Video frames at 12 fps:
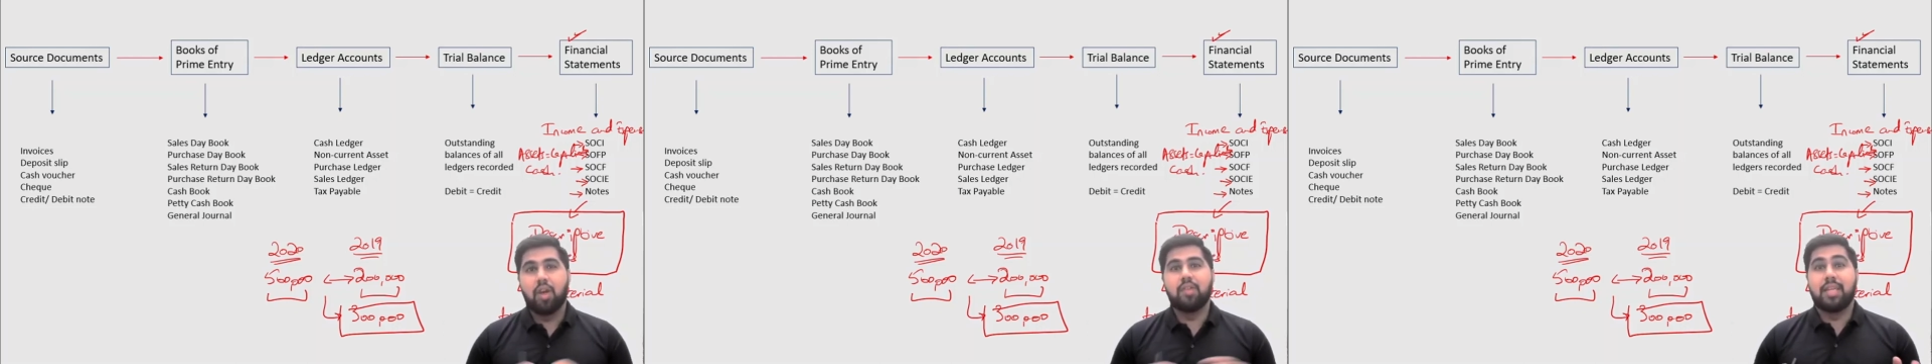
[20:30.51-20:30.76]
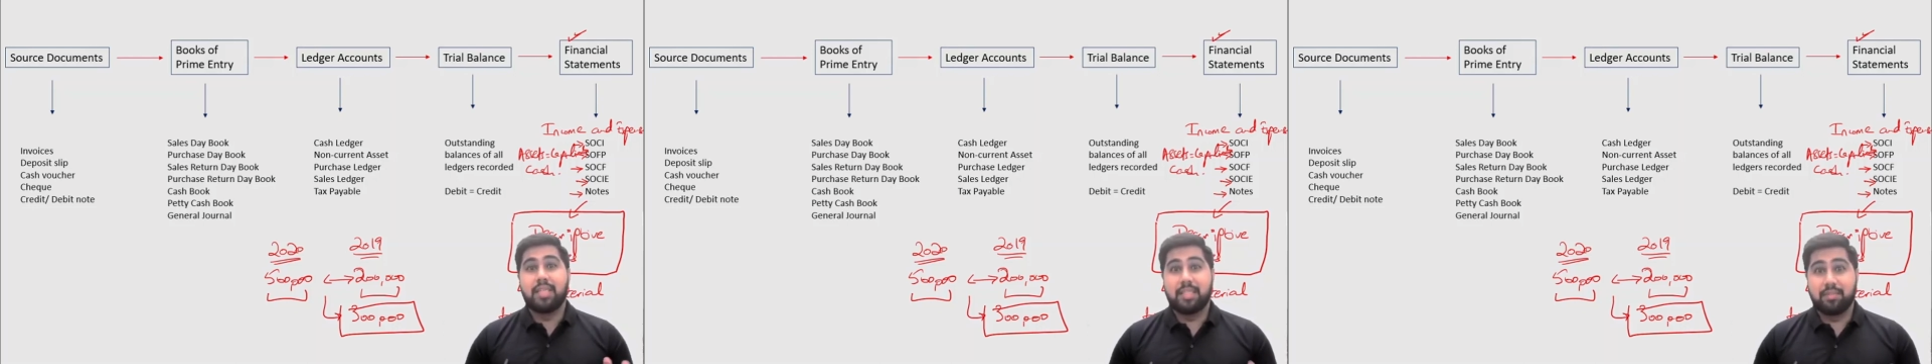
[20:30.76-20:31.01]

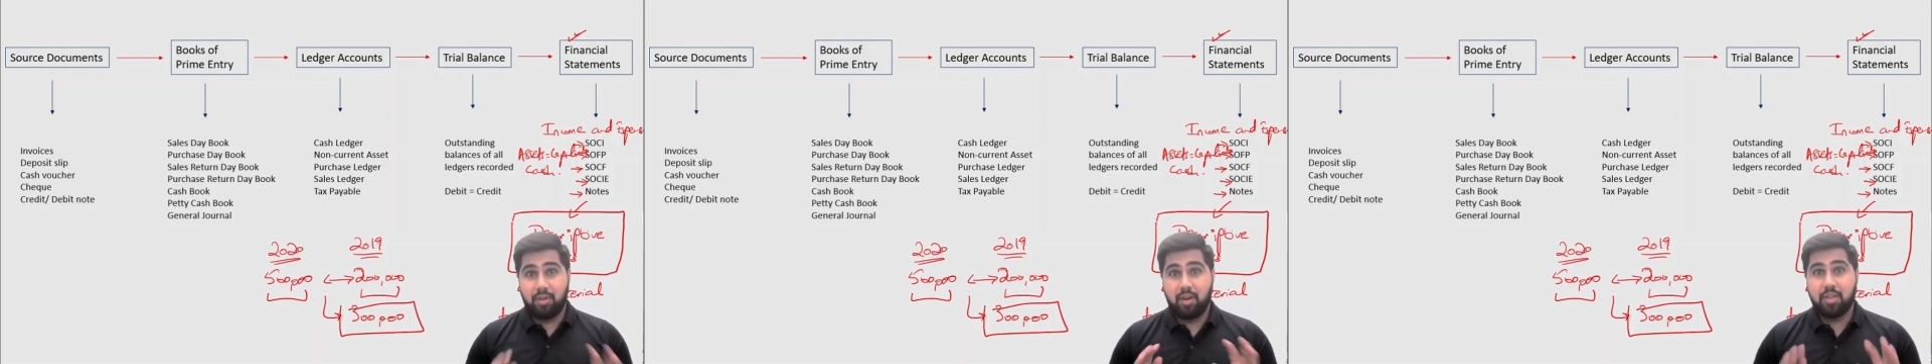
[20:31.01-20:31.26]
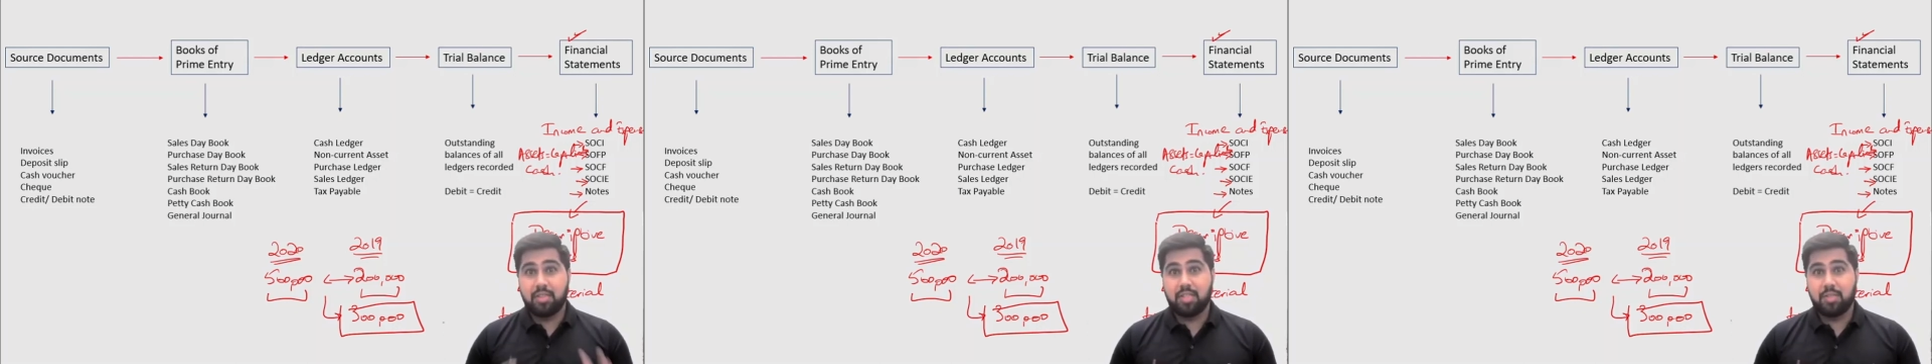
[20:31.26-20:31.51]
relative.
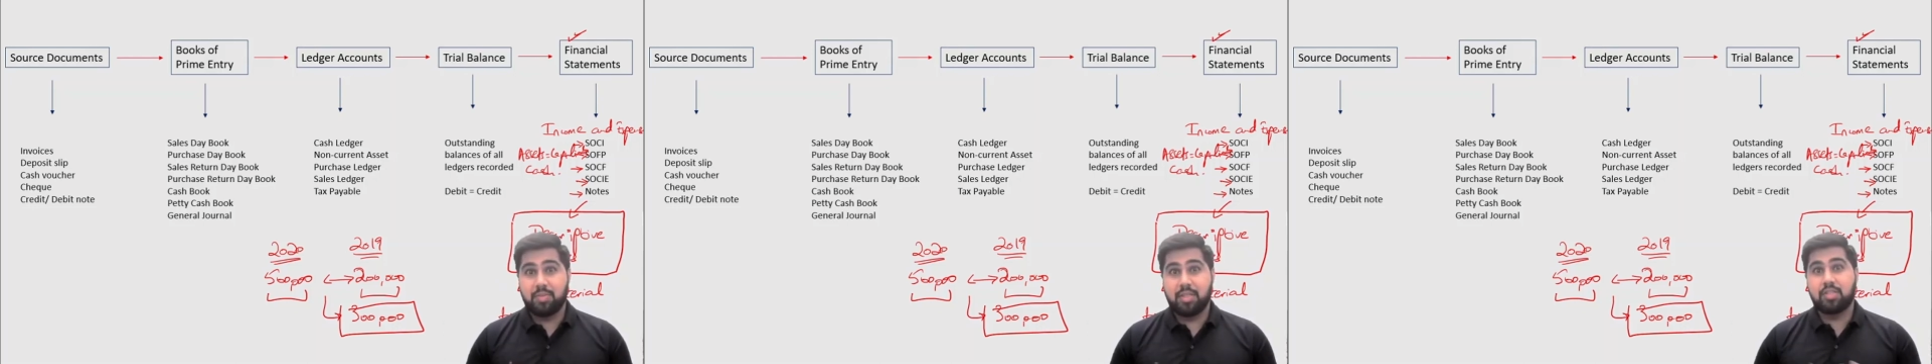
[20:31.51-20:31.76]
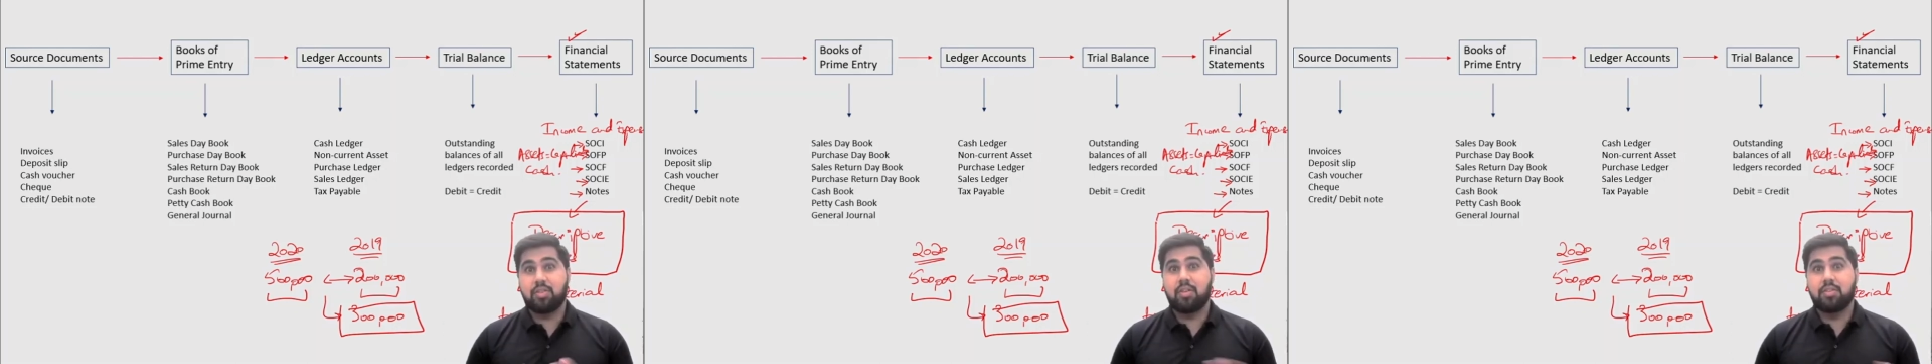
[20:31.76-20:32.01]
Honestly speaking,
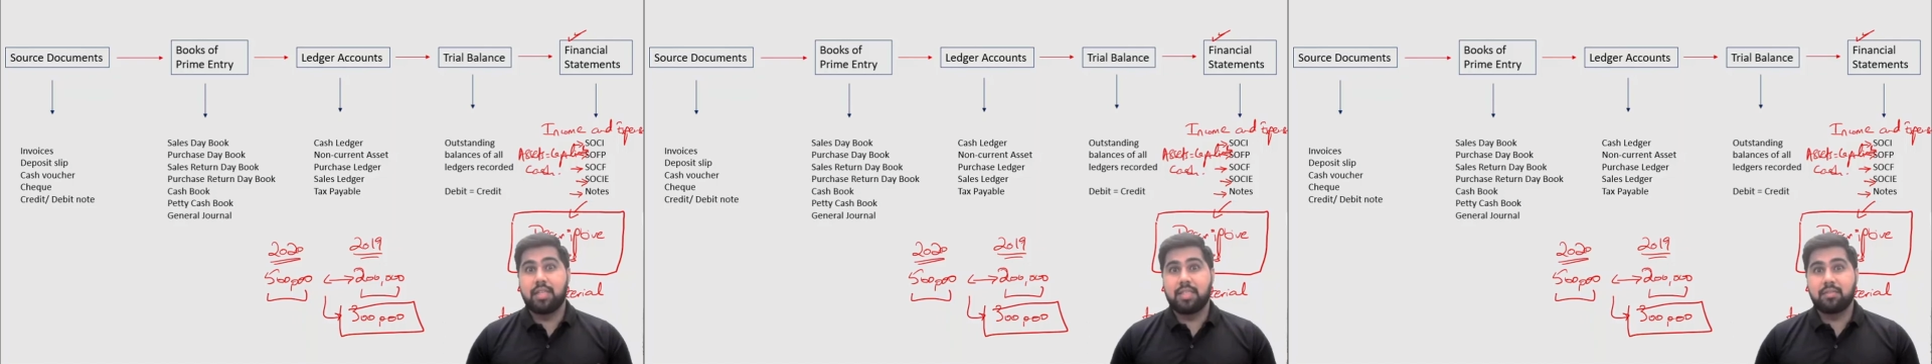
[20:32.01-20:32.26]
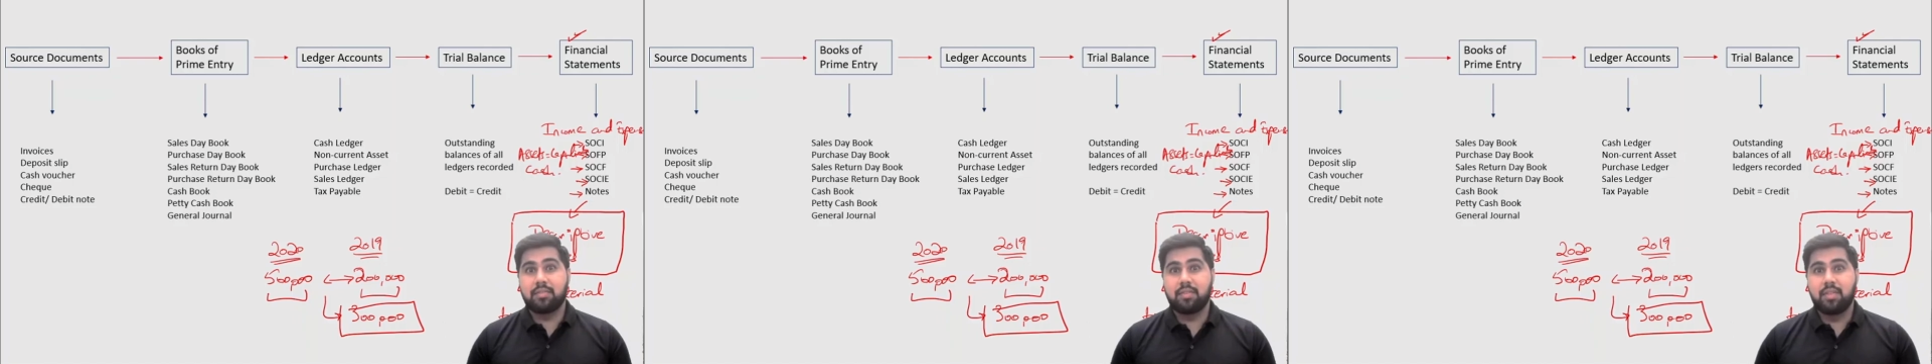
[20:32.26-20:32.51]
it's all
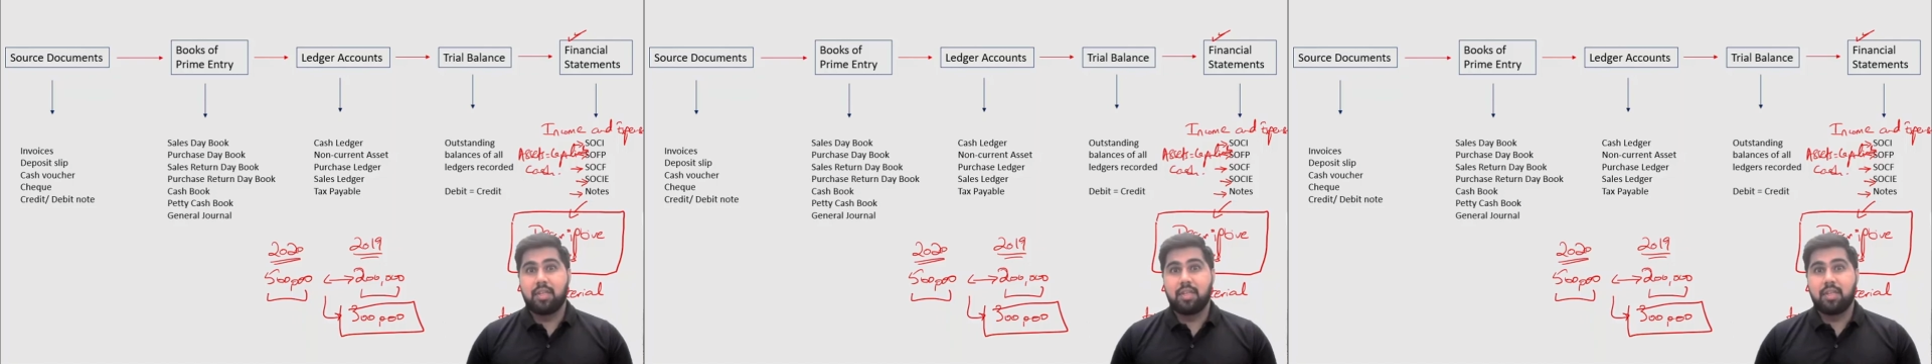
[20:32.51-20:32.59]
relative.